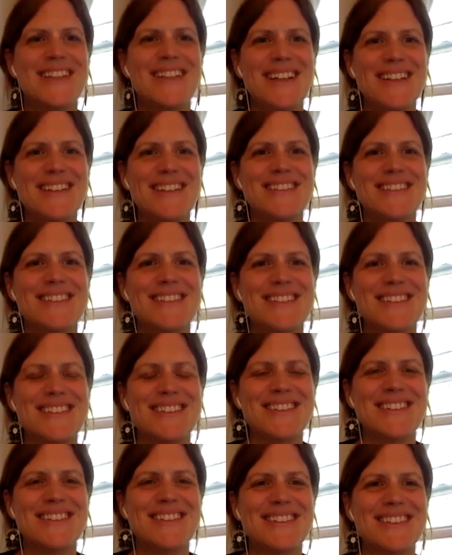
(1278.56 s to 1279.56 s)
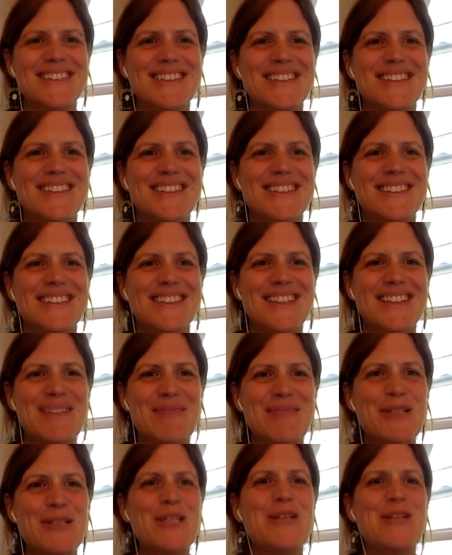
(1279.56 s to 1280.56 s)
Yeah.
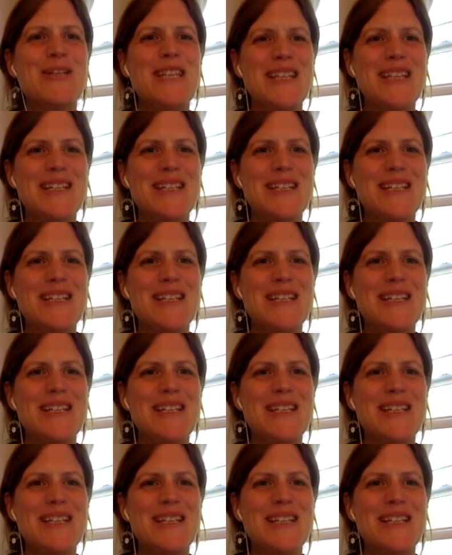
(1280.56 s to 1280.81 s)
What do you need?